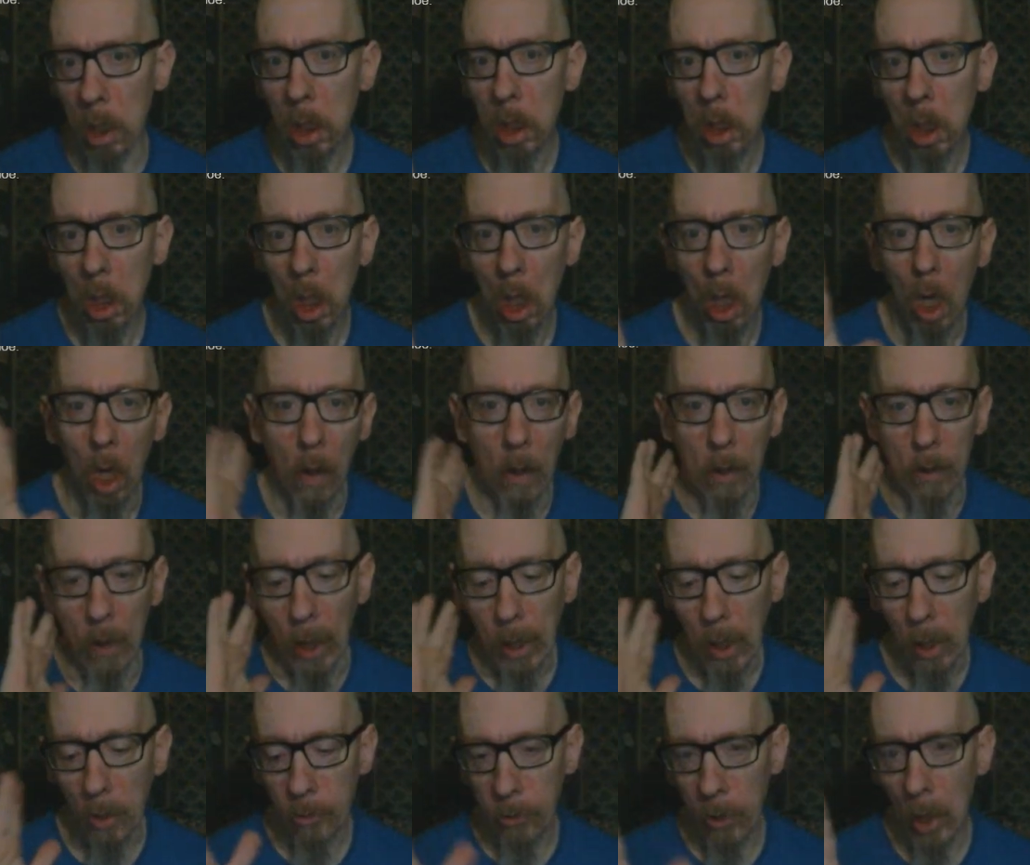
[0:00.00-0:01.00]
Uh, like I
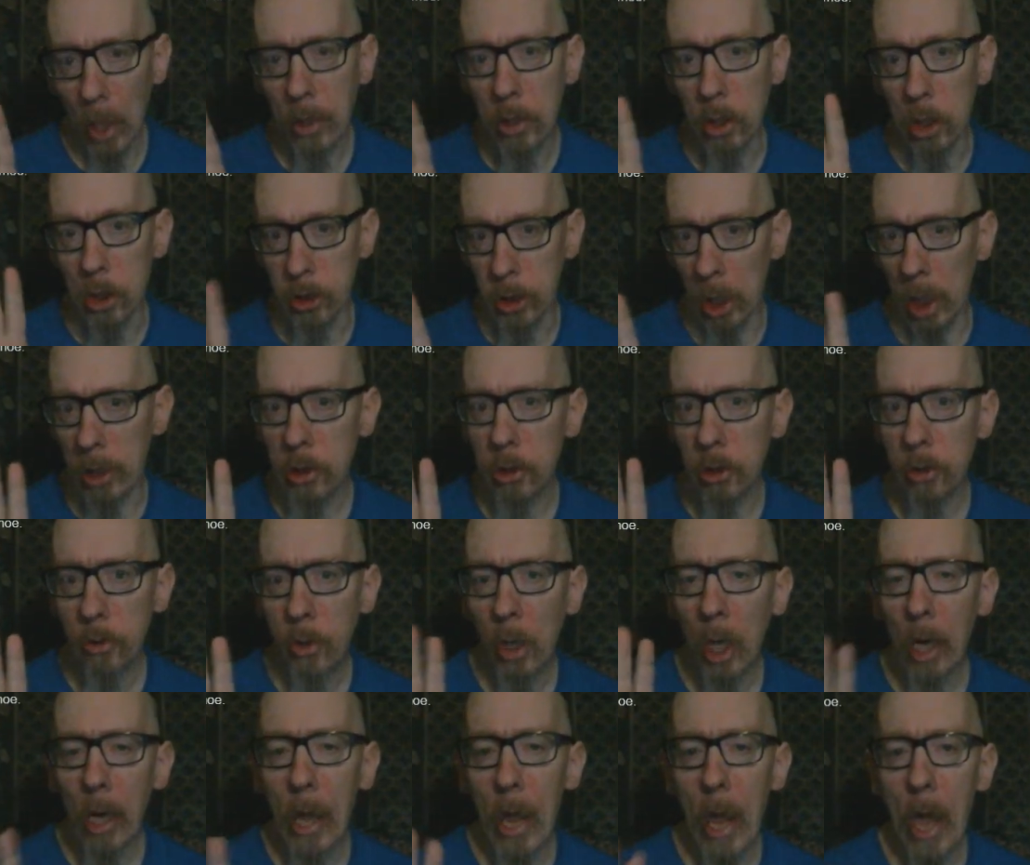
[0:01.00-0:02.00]
said, the change is going to
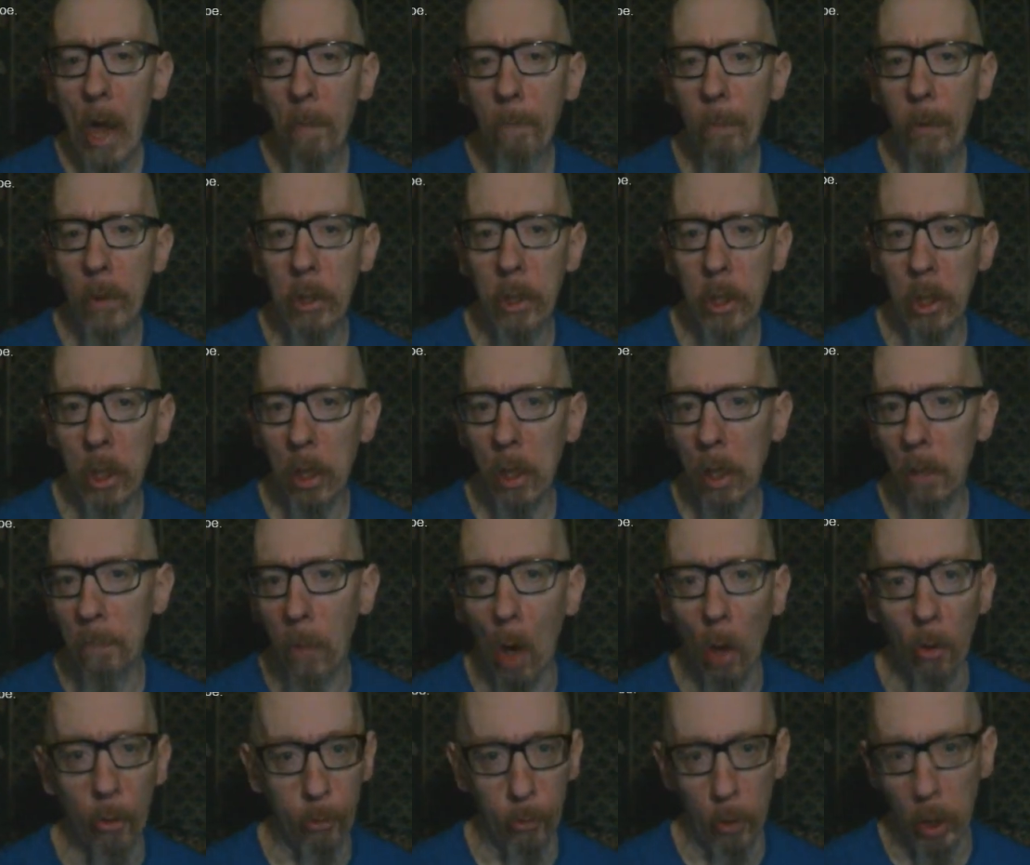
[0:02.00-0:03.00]
happen here in about three
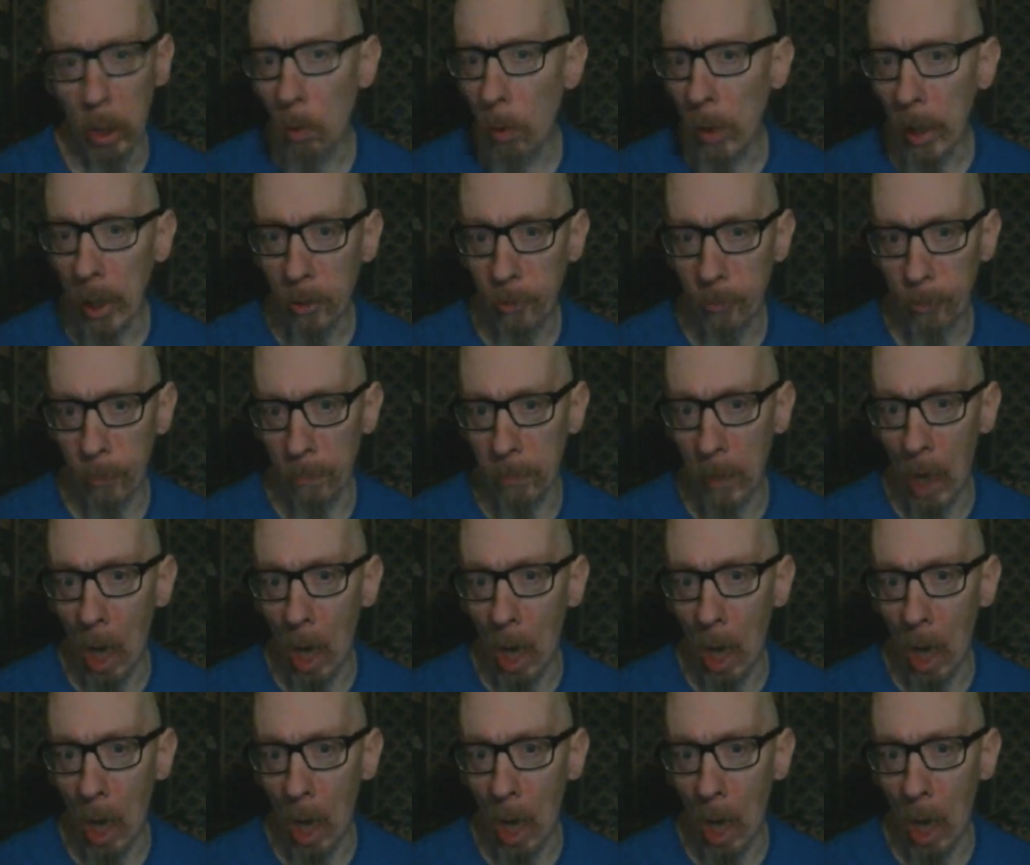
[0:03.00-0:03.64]
weeks from now.